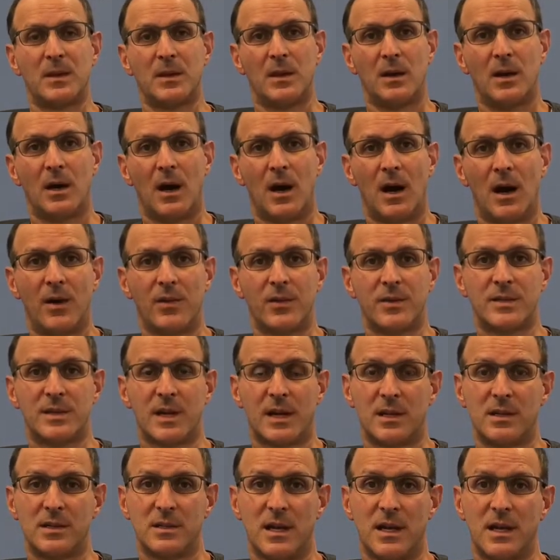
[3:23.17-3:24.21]
On the second
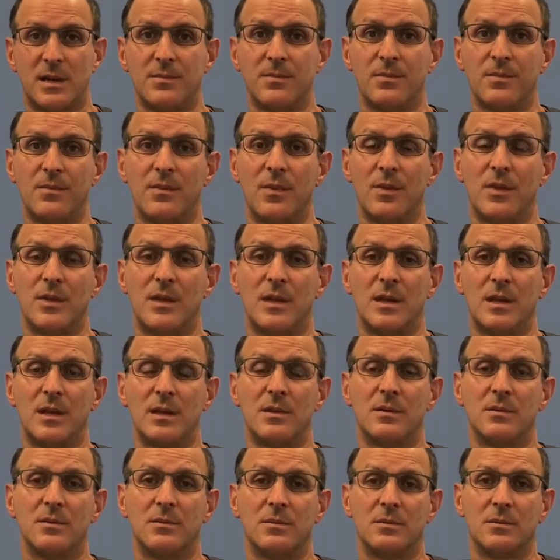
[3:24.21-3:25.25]
day, the
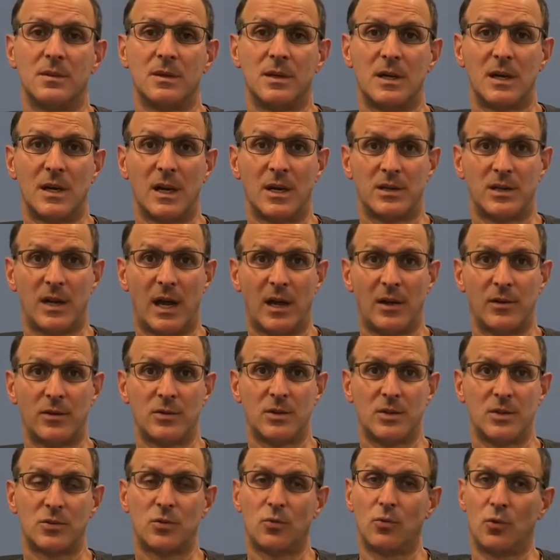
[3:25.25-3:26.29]
neonatologist
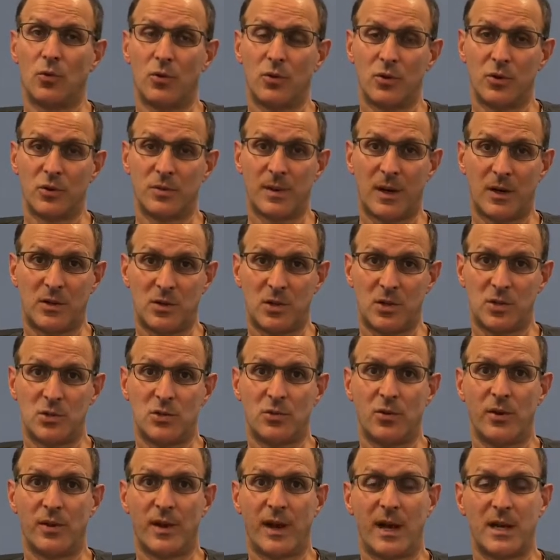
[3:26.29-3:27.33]
or nurse practitioner at the
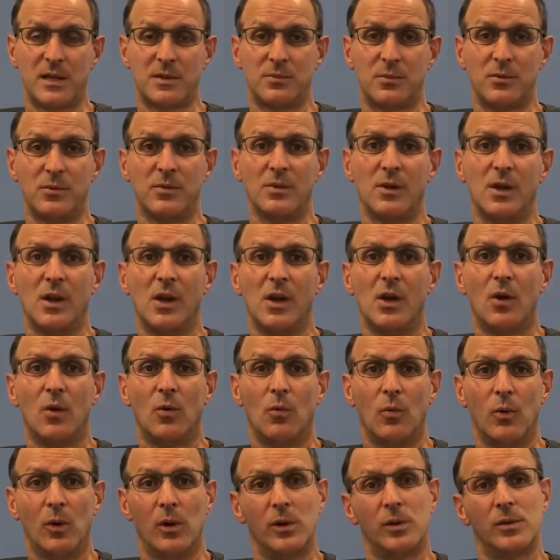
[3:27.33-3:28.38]
hospital
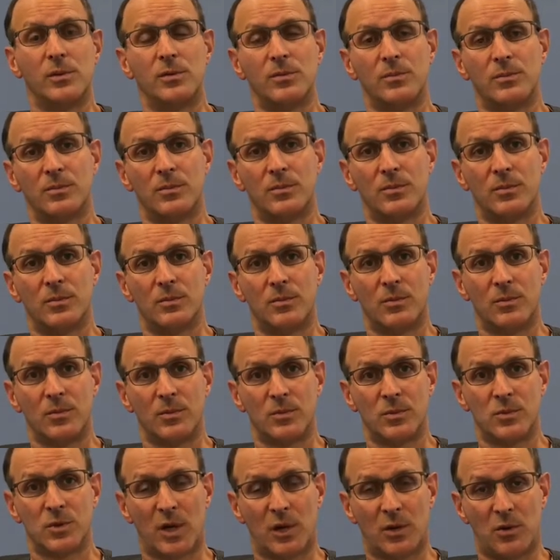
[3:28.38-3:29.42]
will
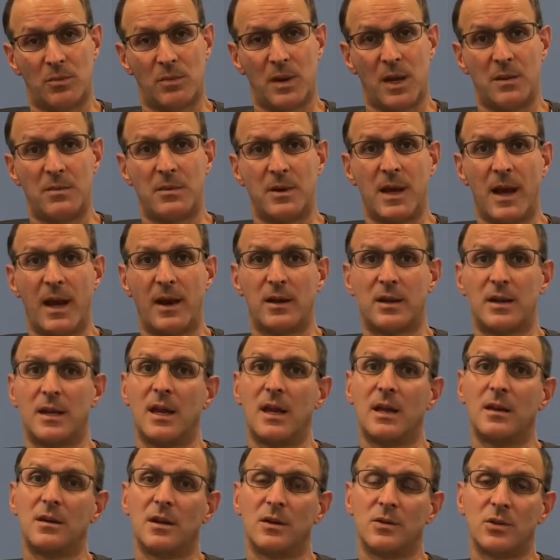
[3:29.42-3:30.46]
check your baby out again and
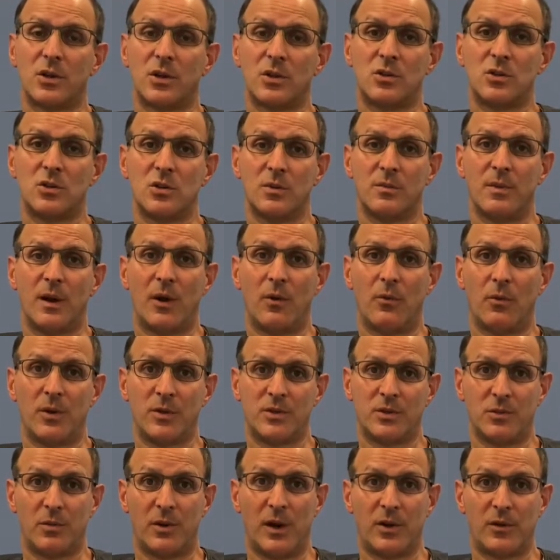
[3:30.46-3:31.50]
talk to you about what to
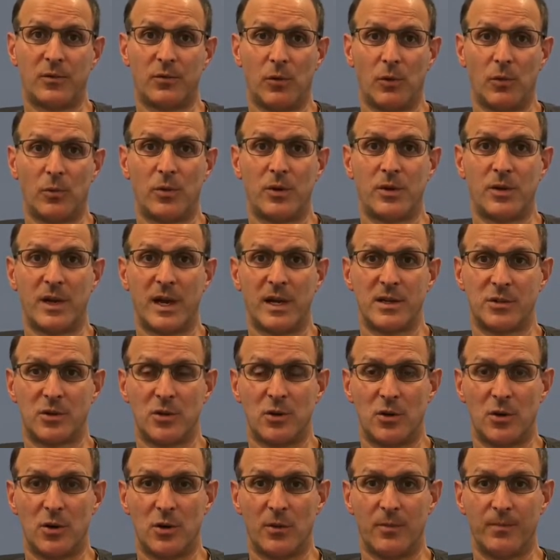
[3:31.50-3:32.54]
watch for when you guys go
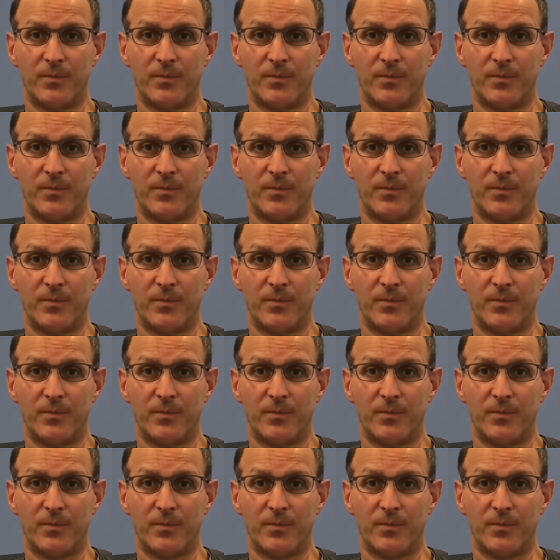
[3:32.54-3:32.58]
home.